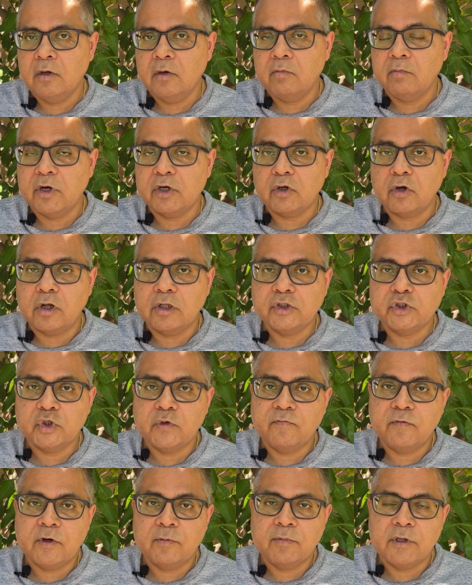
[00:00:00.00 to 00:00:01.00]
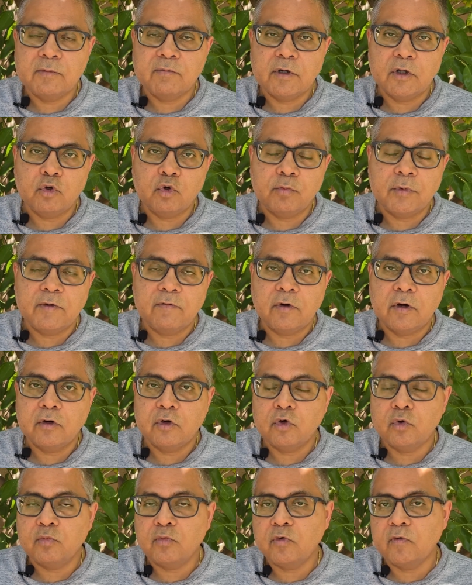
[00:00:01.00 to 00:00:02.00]
but also for people who may want
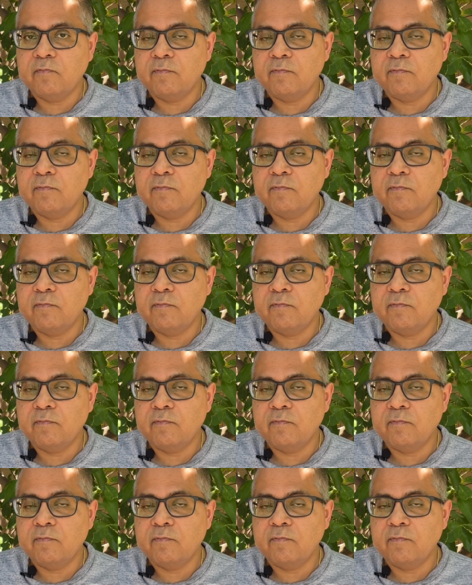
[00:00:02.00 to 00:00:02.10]
to move